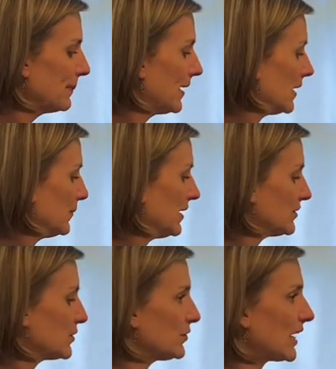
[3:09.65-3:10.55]
Um, and
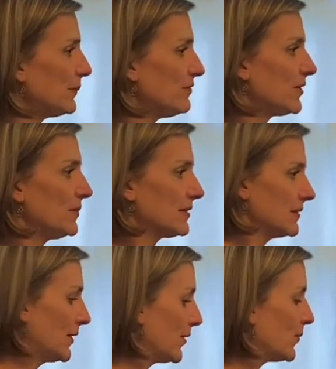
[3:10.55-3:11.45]
so you're coming from this
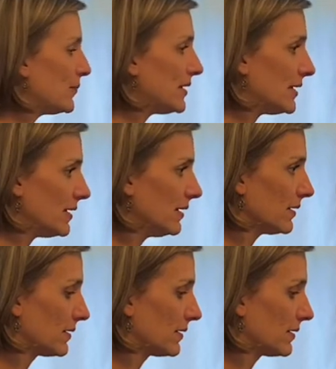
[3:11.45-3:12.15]
low B.